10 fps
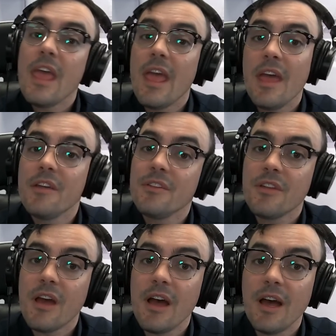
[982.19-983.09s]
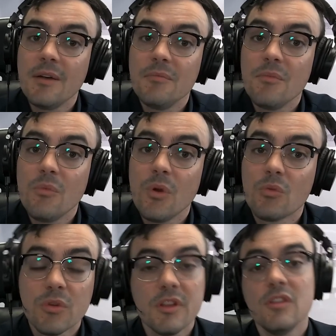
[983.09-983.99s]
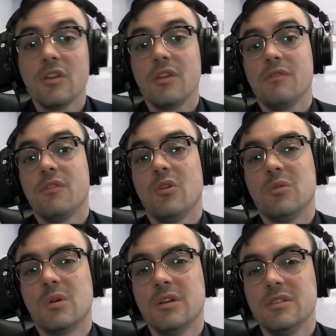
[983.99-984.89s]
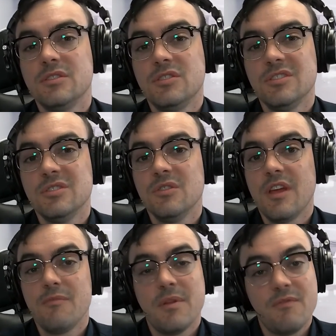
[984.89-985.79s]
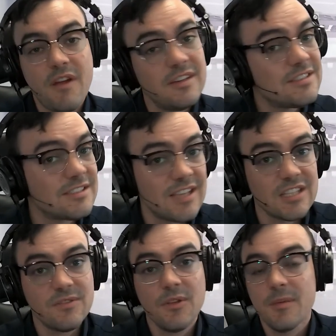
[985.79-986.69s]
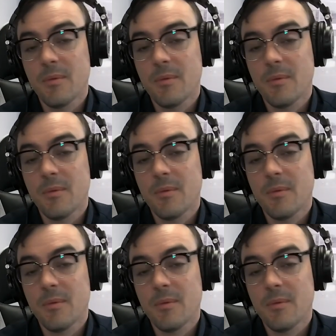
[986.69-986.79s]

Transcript: And um, we're really looking forward to, they've been very successful.